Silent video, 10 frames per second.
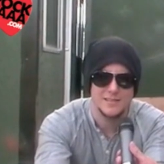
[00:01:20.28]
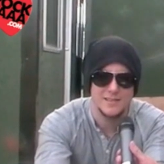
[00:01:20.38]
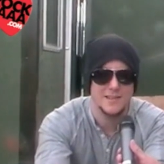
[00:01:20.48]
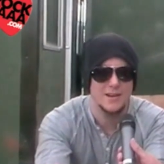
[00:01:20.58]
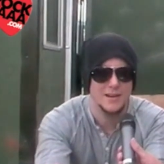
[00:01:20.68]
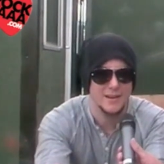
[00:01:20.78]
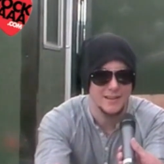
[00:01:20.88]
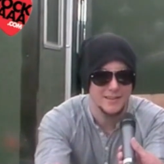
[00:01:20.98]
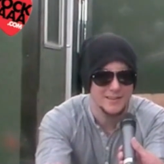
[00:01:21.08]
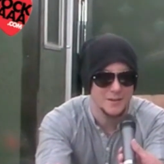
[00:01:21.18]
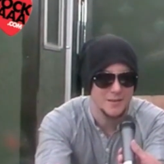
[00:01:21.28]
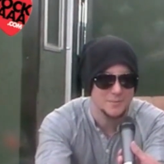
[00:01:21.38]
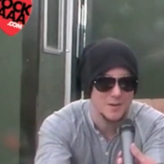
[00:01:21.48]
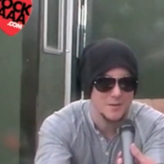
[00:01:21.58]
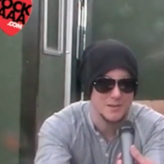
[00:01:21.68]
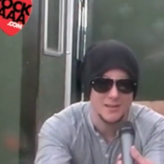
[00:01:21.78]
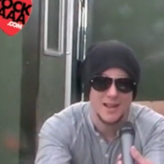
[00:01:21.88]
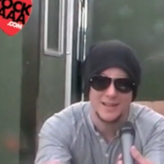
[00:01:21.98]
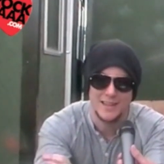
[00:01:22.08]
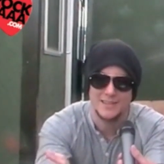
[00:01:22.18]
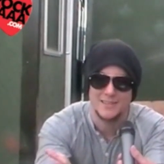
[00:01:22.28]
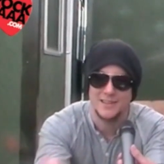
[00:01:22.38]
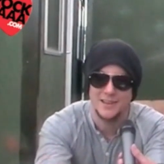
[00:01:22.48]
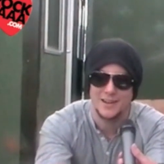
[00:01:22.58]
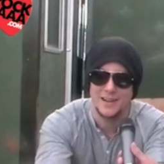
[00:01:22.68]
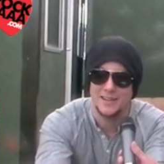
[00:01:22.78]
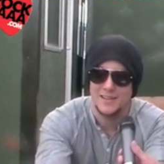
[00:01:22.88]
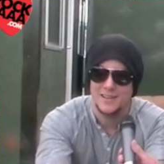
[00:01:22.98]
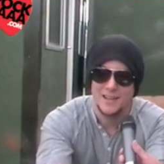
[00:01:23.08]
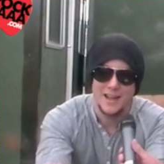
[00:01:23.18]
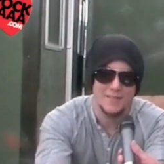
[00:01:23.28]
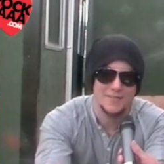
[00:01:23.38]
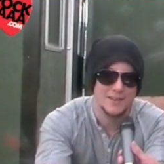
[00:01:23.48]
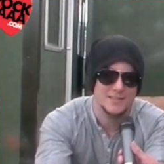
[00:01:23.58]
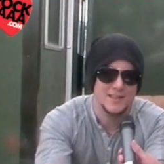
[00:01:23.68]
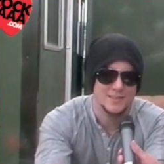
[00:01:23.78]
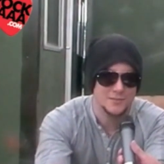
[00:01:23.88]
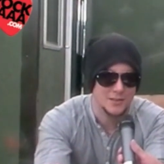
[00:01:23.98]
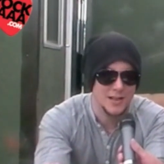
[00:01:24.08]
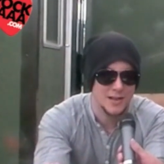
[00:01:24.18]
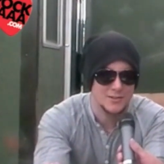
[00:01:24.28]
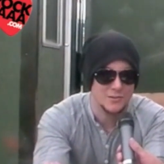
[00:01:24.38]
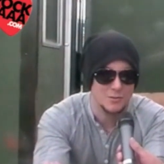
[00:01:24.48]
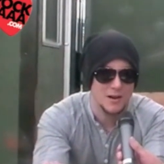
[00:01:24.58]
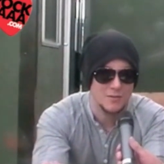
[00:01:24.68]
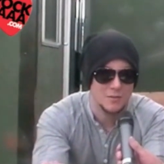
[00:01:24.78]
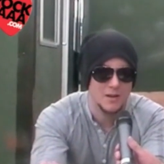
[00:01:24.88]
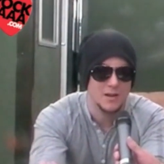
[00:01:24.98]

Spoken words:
Hysteria. You know, that's pretty much it. I can't say that I have the extensive collection or whatever,